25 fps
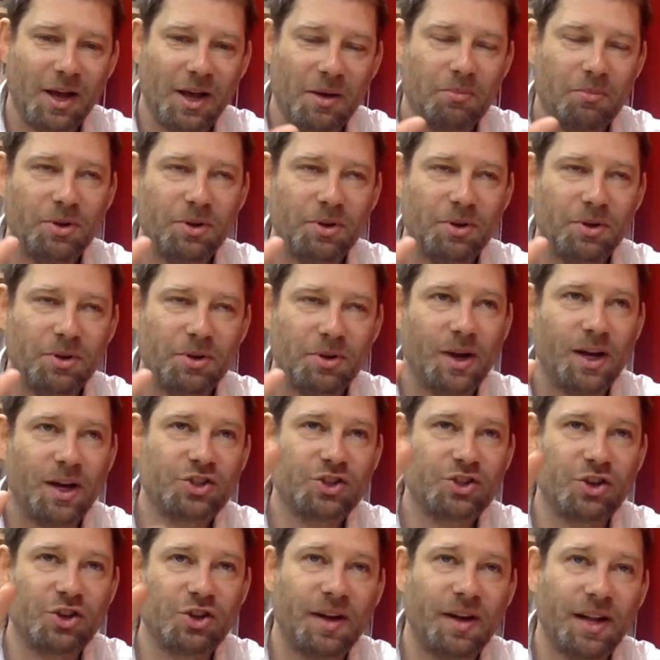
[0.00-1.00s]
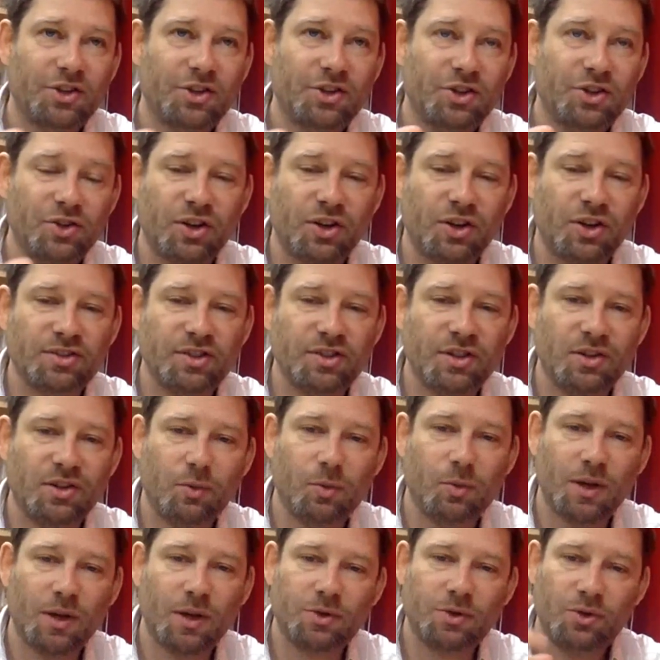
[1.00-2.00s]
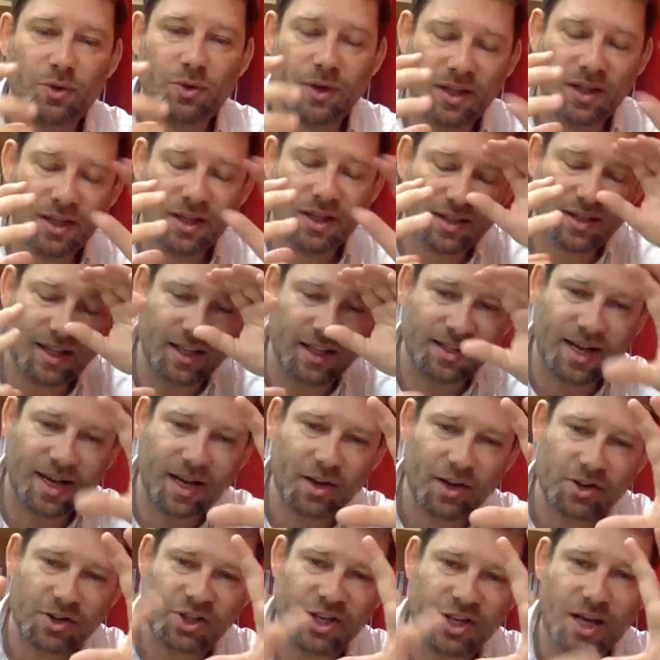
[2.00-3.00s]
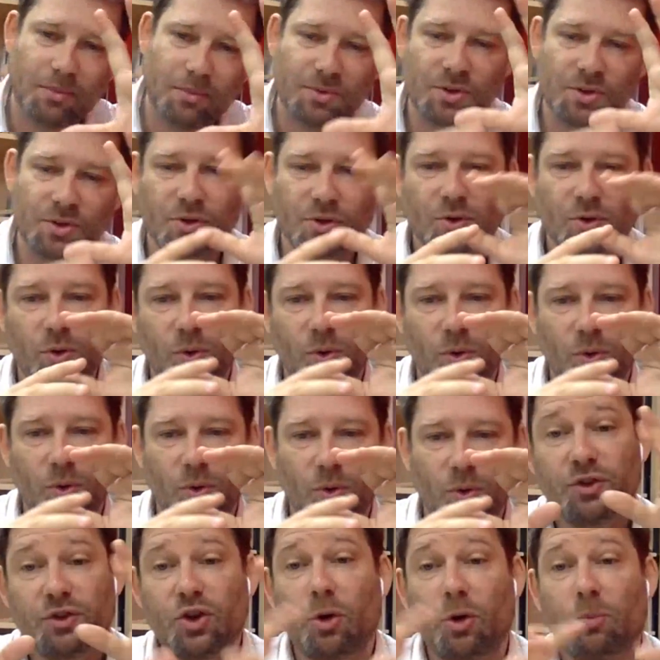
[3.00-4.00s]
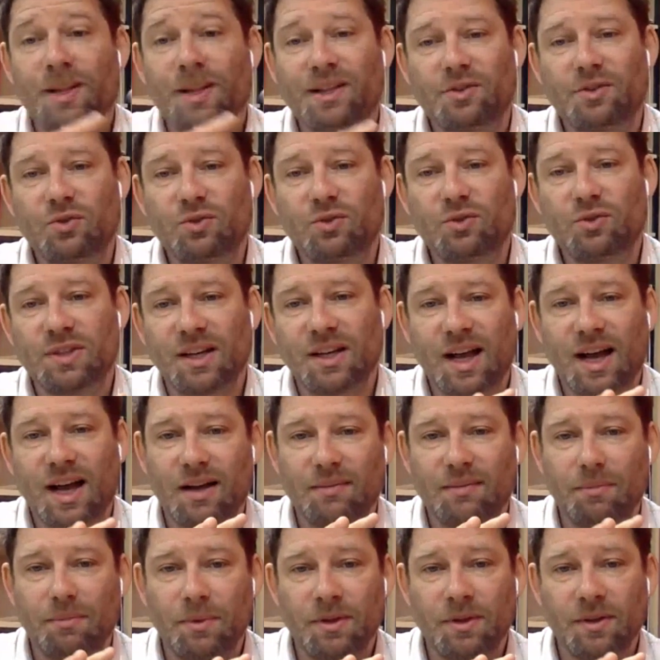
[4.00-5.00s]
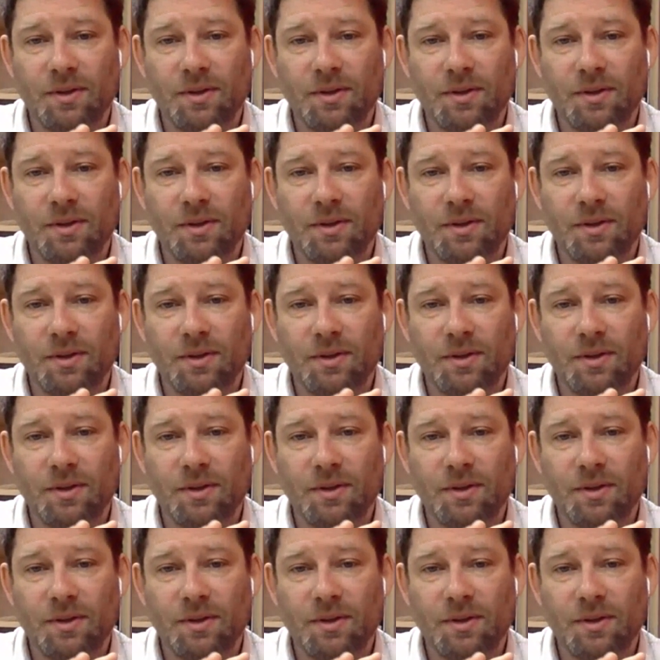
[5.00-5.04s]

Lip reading: but where Jean Valjean doesn't know what to do, and there's an entire chapter called Tempête sous un crâne,